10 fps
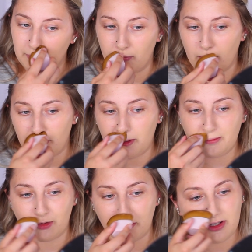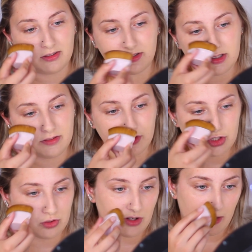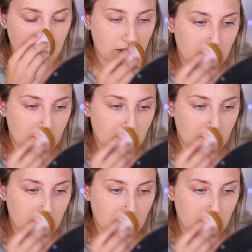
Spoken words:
I'm rubbing, so I'll be curious to see if it shows up.